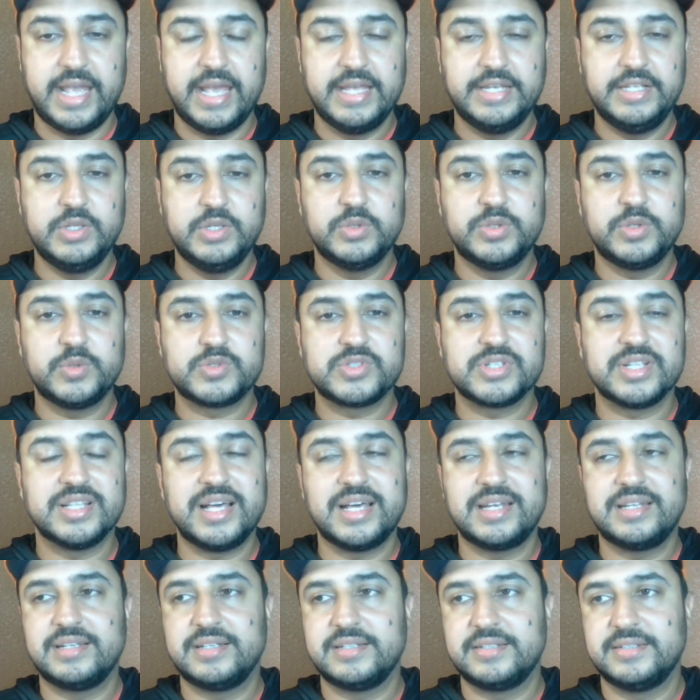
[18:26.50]
And, there was a
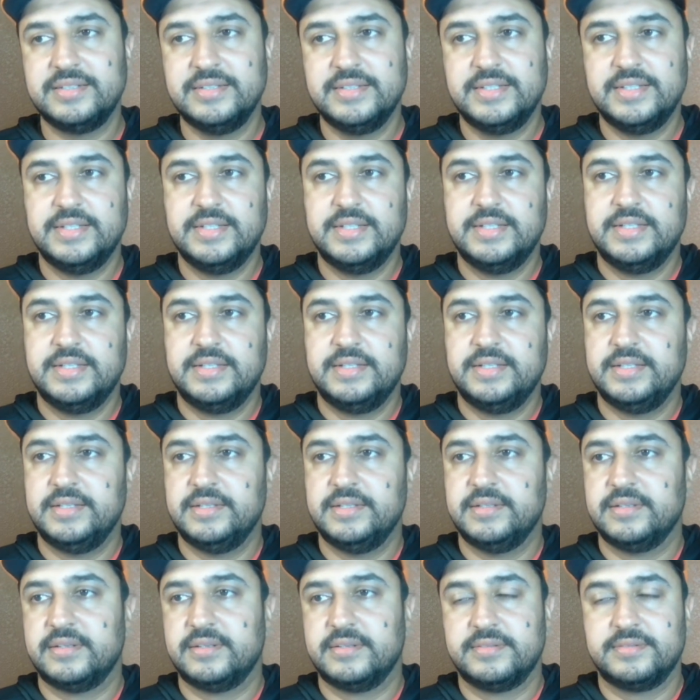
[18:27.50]
lot of
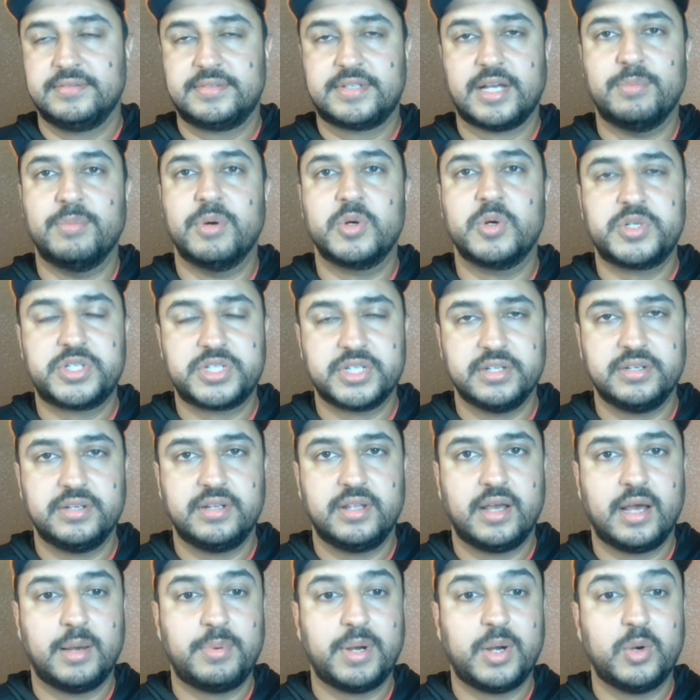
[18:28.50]

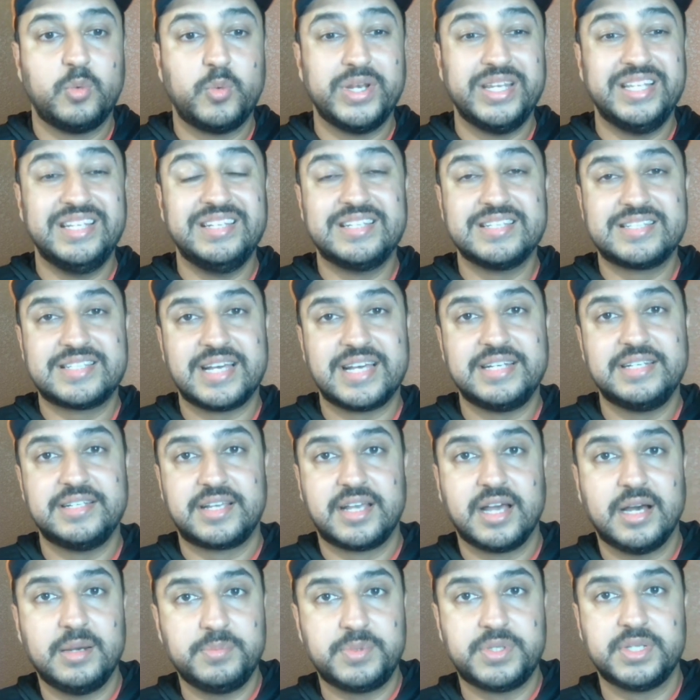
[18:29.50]
commotion about when he decided
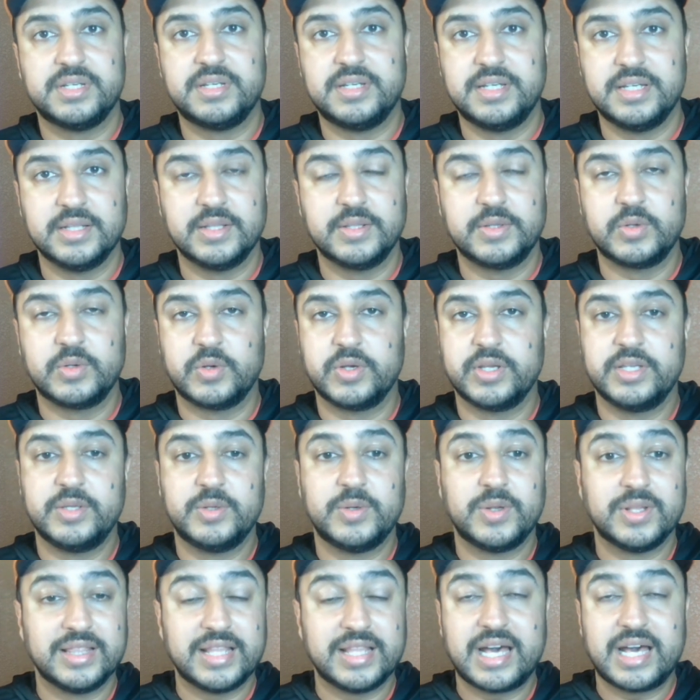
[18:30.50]
to come to Illinois.
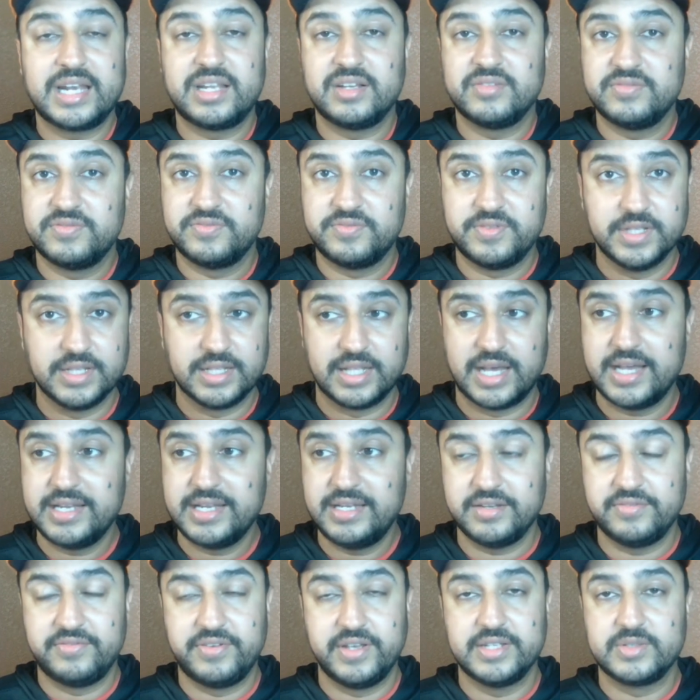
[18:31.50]
A lot of
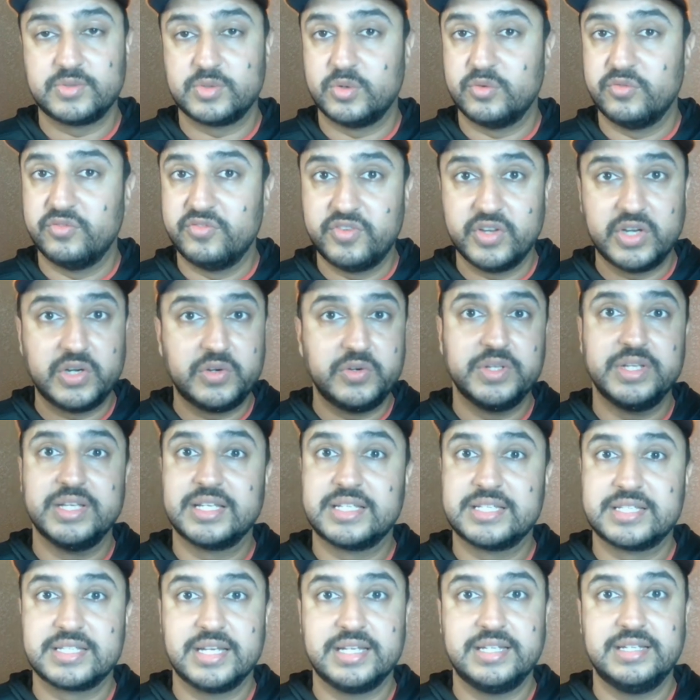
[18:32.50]
Illini fans were very
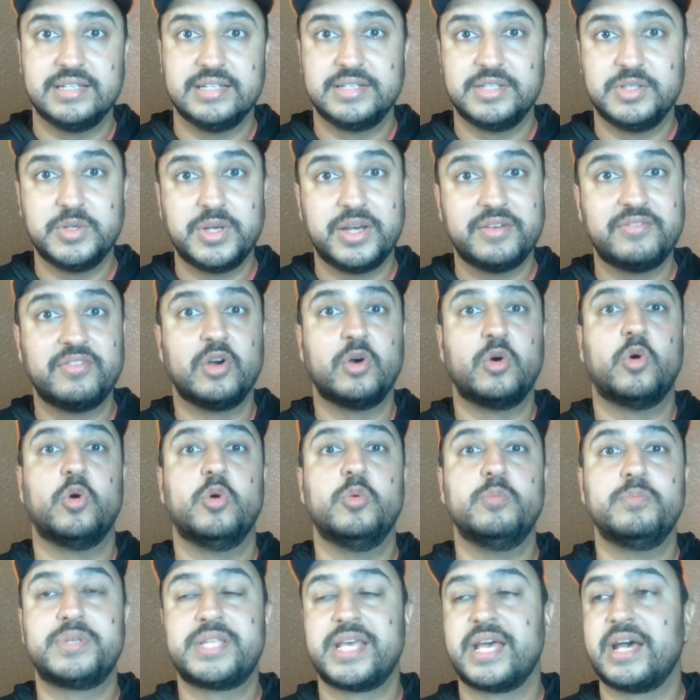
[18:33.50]
excited. You have the
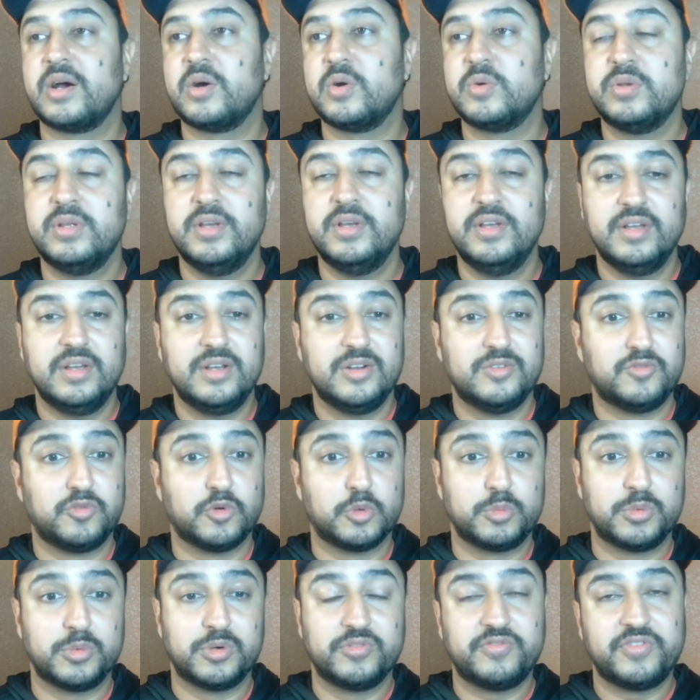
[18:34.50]
hometown
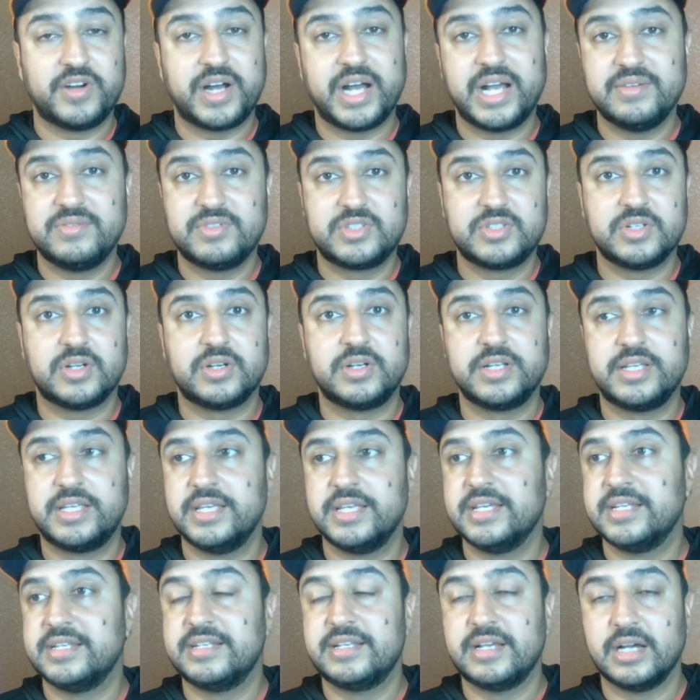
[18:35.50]
former 5-star
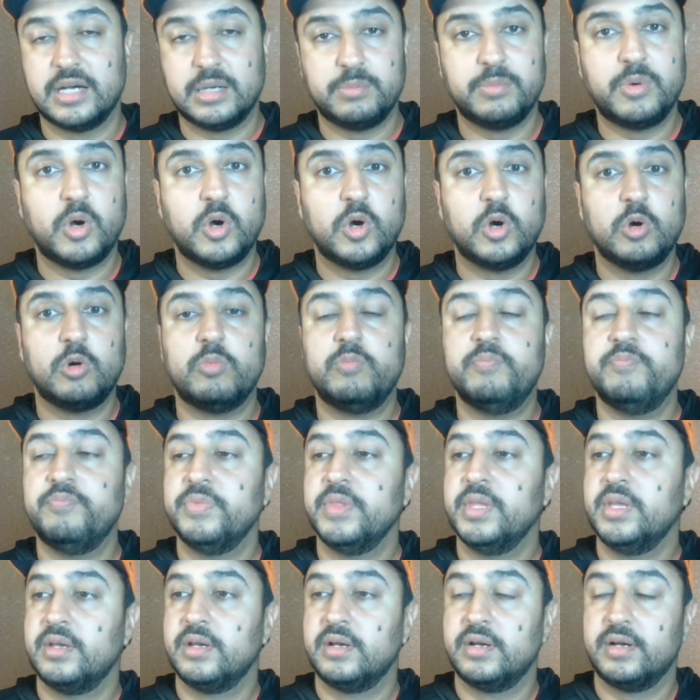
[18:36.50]
kid come home,